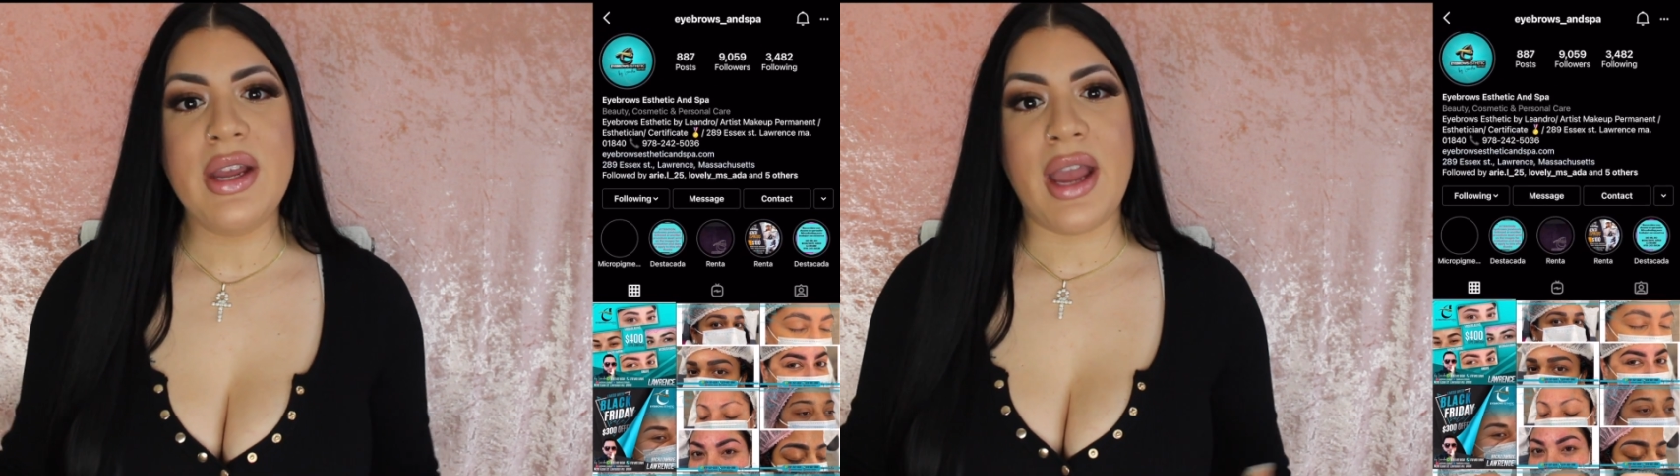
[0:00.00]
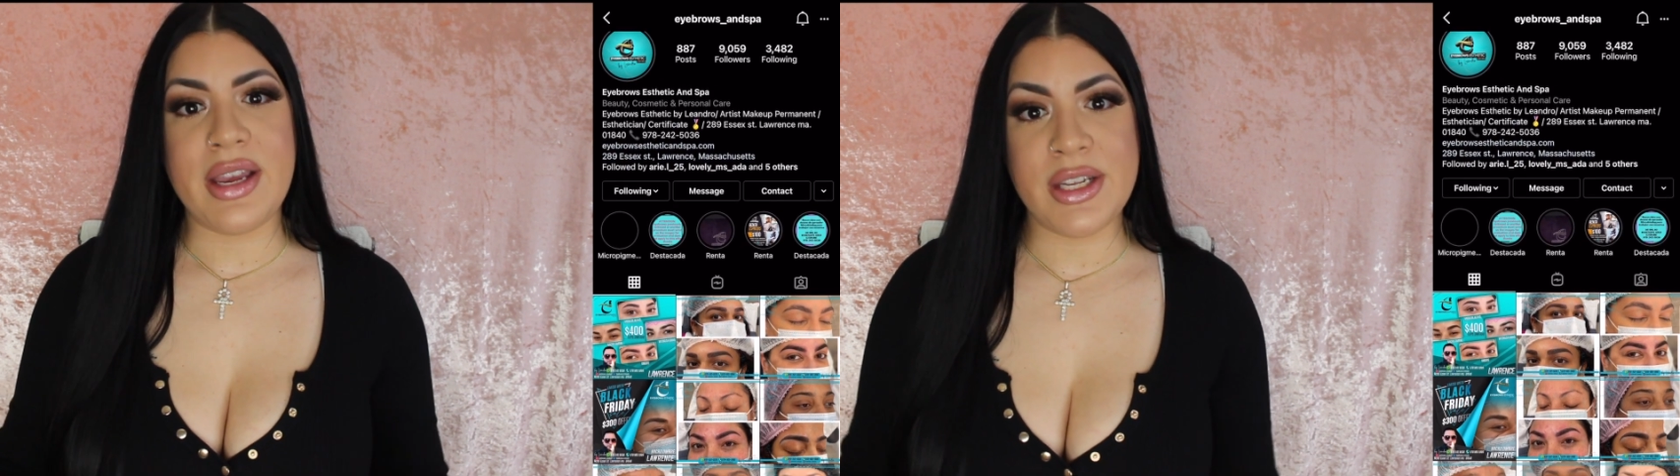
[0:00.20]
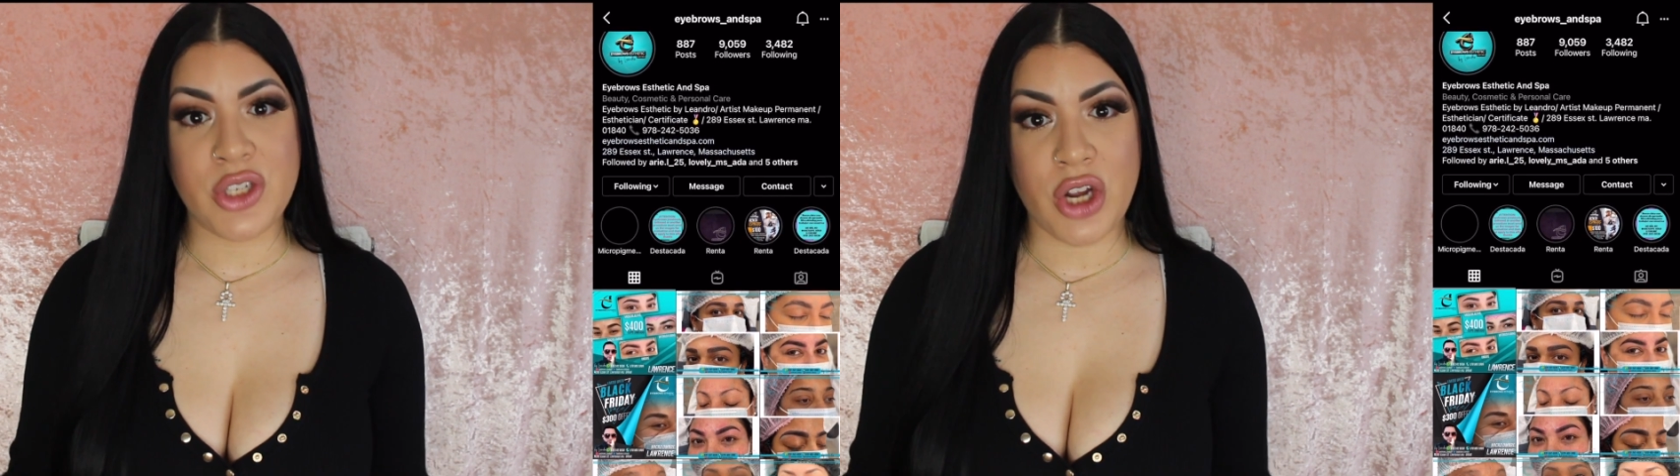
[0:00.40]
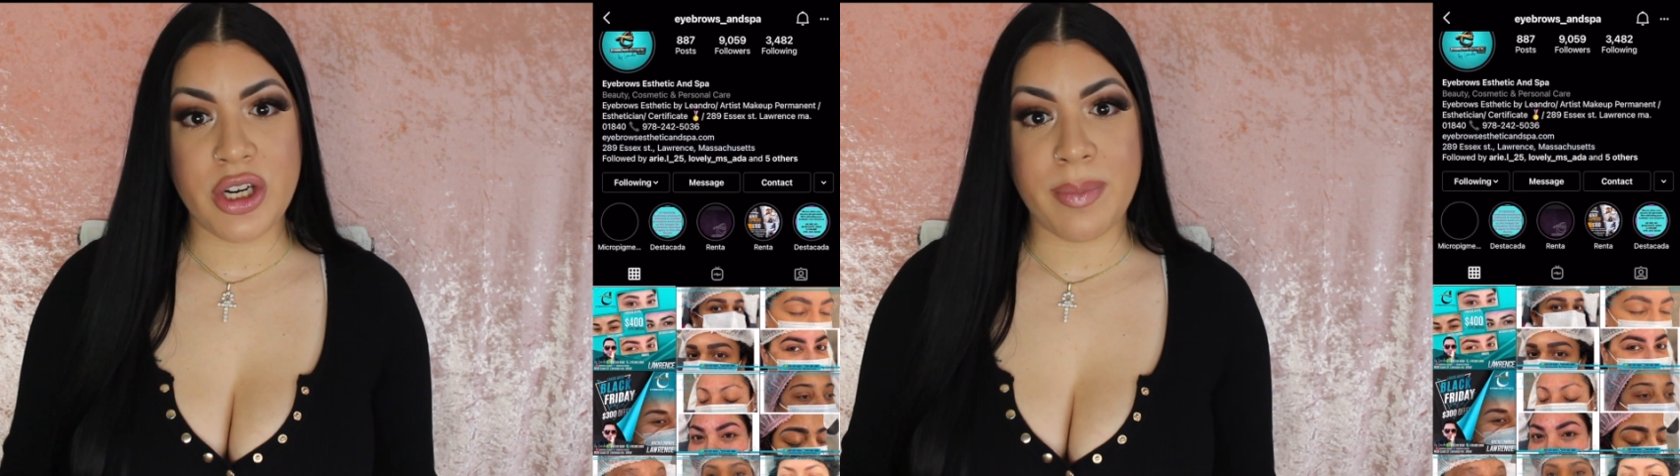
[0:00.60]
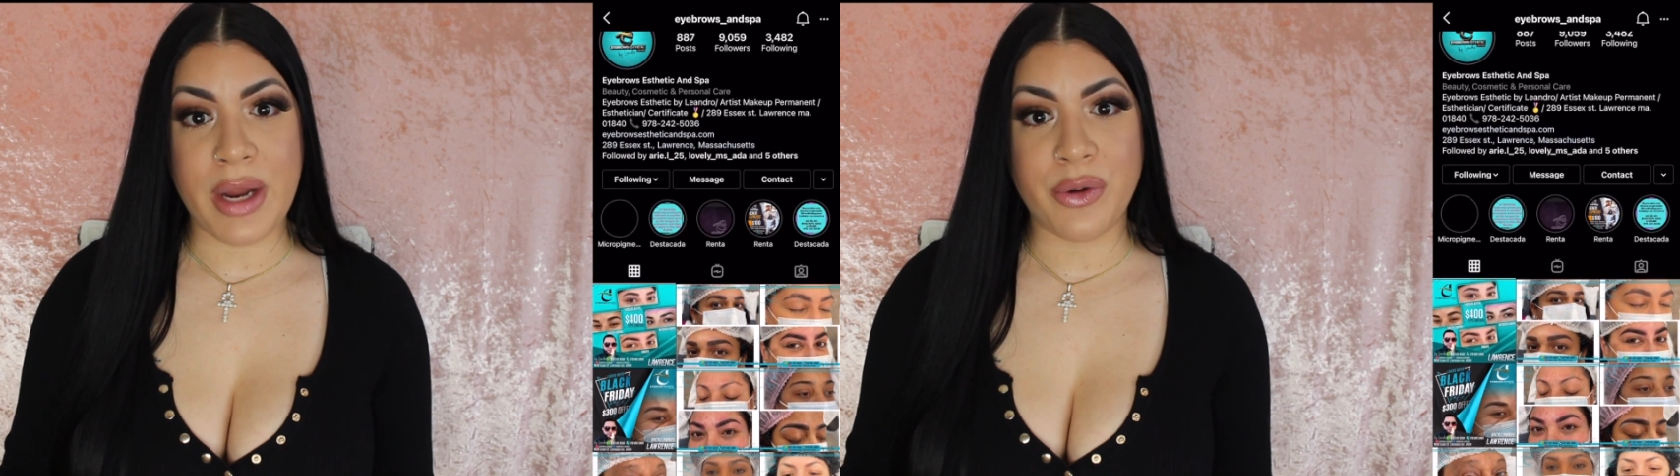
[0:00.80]
and he
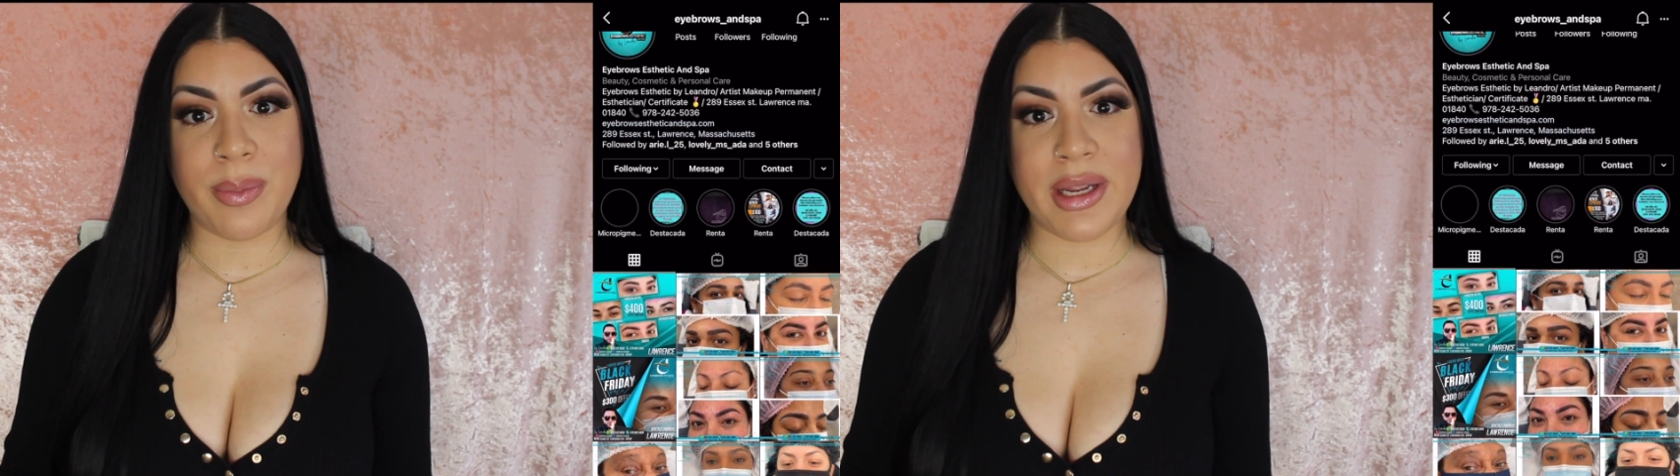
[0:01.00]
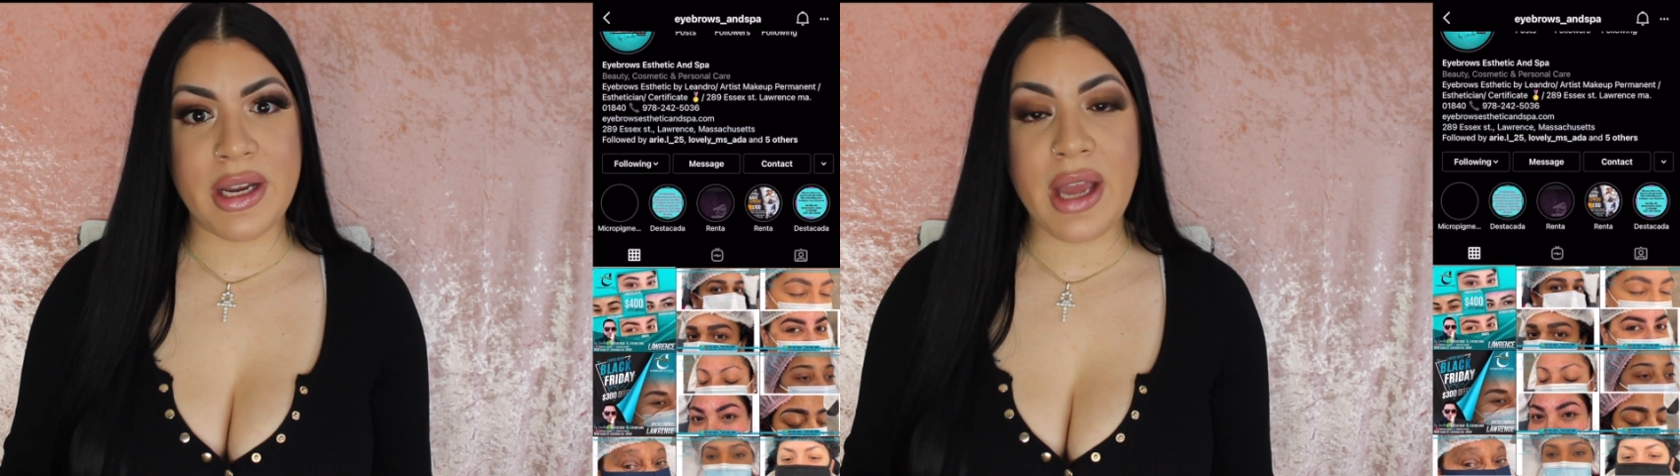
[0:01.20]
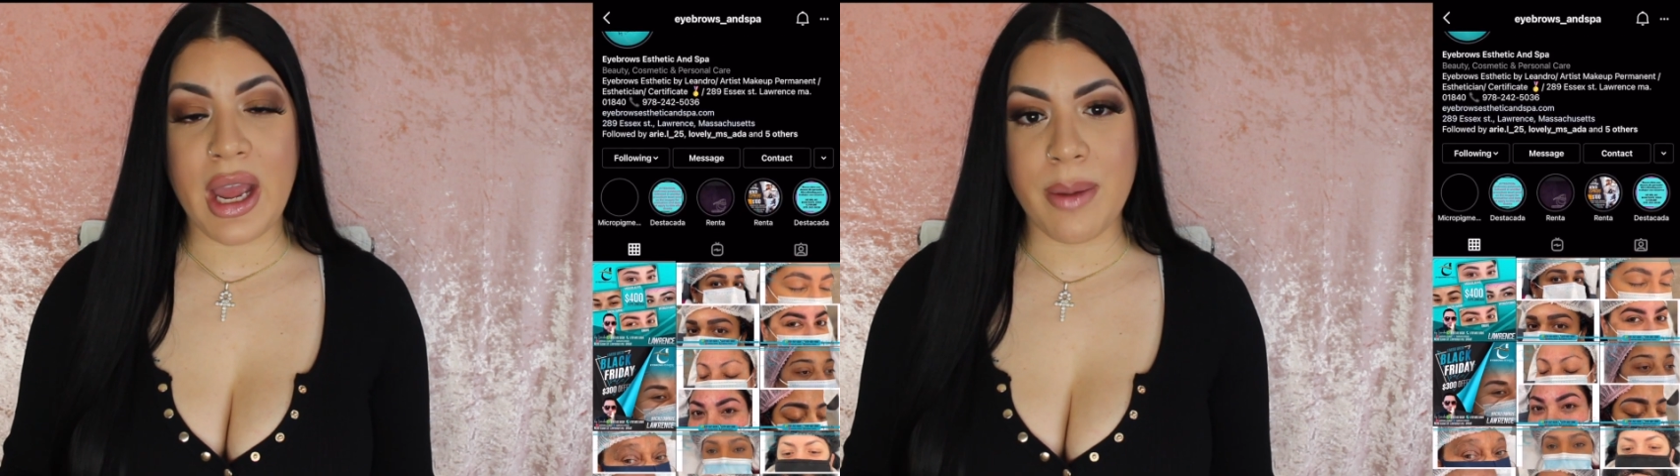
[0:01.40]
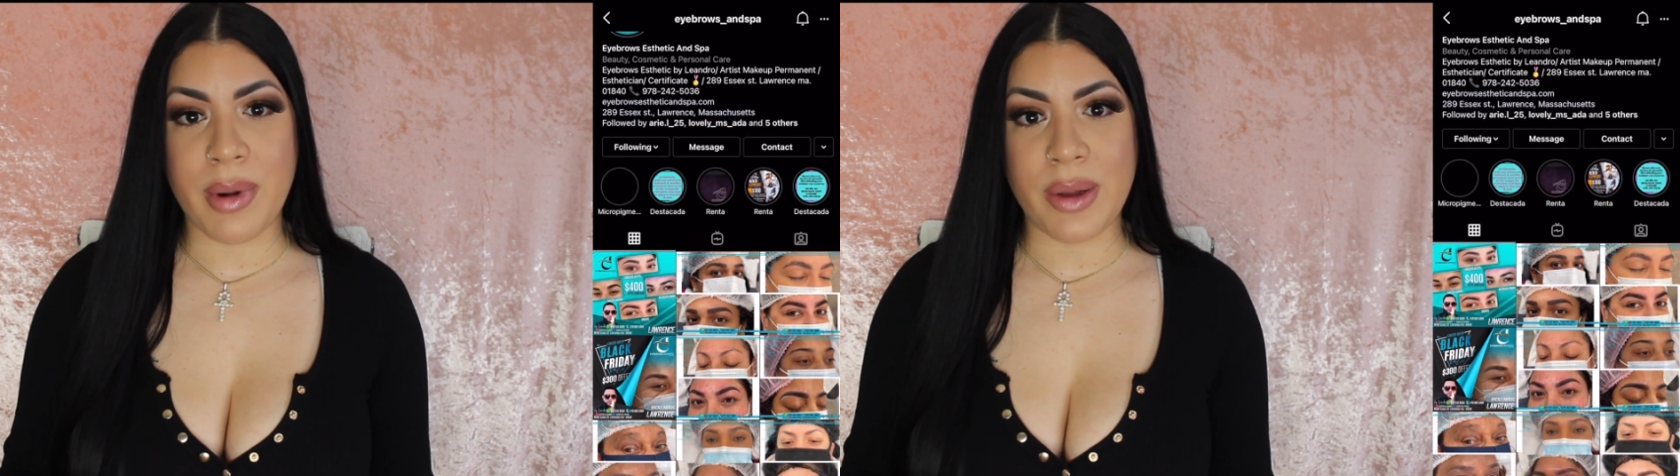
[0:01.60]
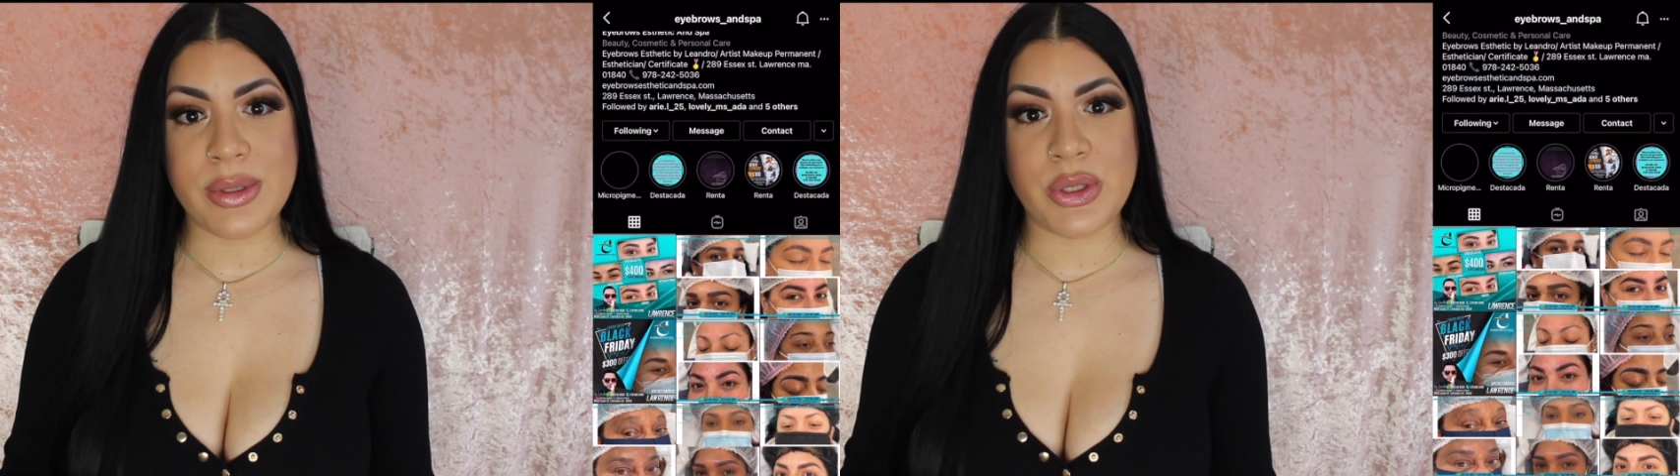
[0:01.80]
started microblading eyebrows.